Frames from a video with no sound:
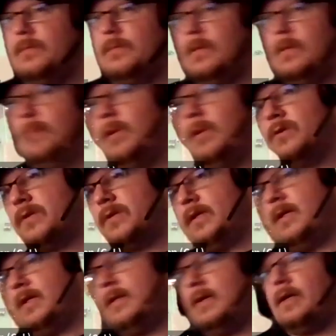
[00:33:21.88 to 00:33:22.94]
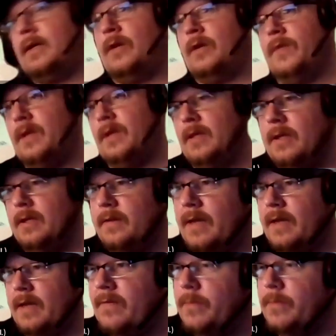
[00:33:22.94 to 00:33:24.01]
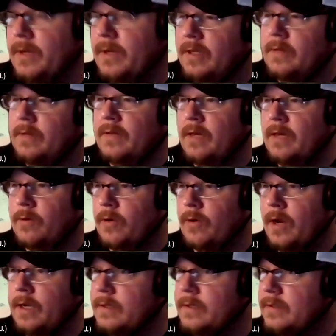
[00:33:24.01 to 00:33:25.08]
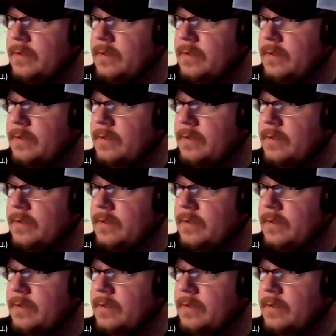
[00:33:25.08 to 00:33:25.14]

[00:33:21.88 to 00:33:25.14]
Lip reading: mostly on the hitting. They haven't been hitting that great.